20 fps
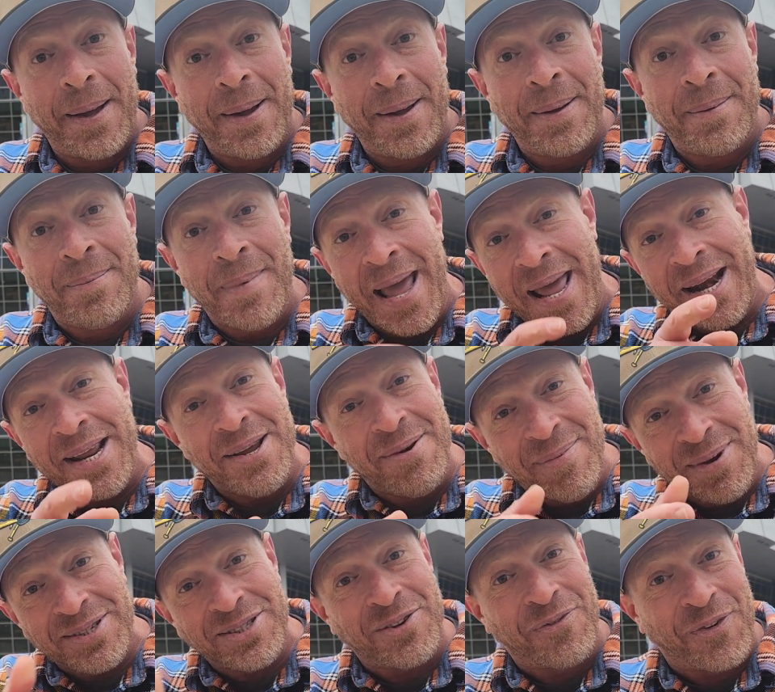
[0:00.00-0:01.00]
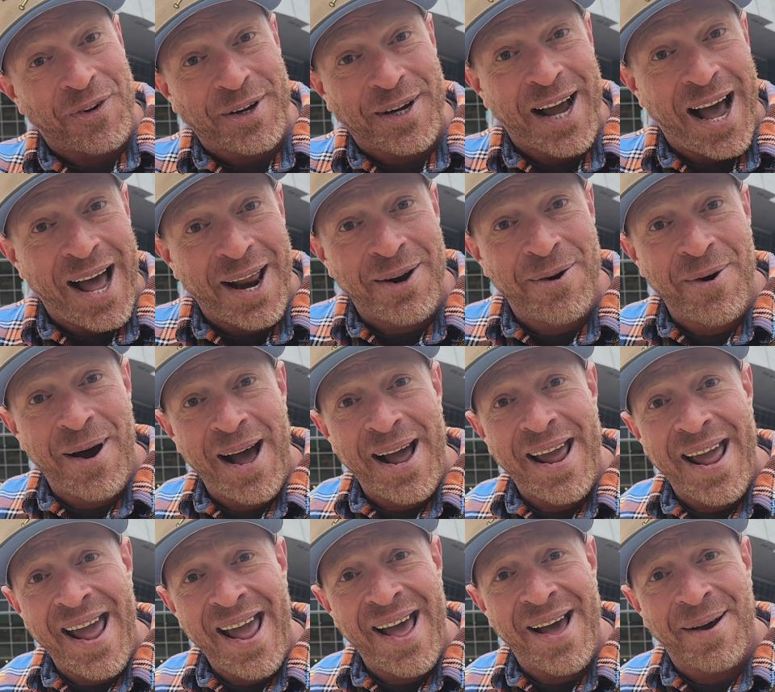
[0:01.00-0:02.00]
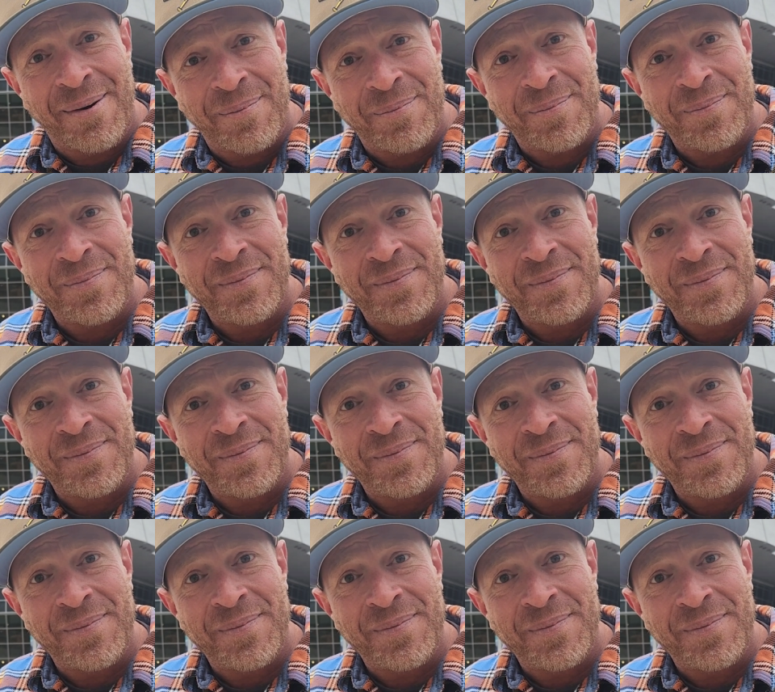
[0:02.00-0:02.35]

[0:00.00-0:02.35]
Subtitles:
Manny, you must have forgot who I am.